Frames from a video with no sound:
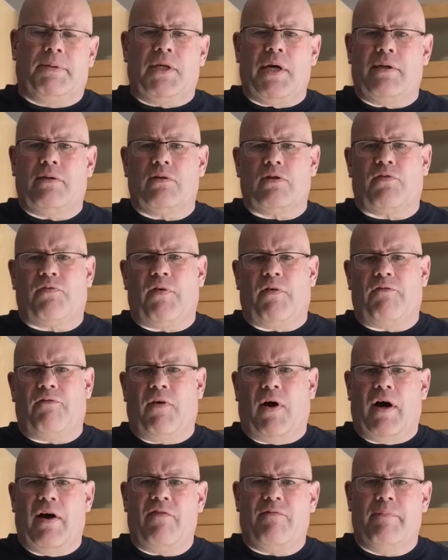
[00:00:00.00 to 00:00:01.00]
potatoes for
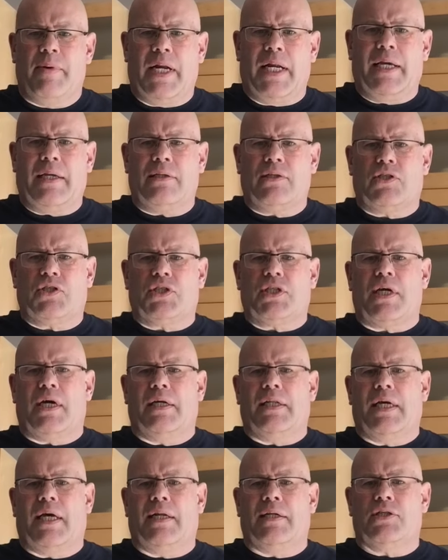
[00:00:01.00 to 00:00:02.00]
5 minutes,
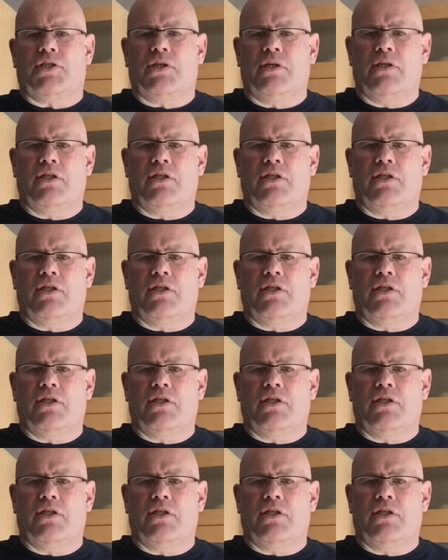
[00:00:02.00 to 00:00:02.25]
and then as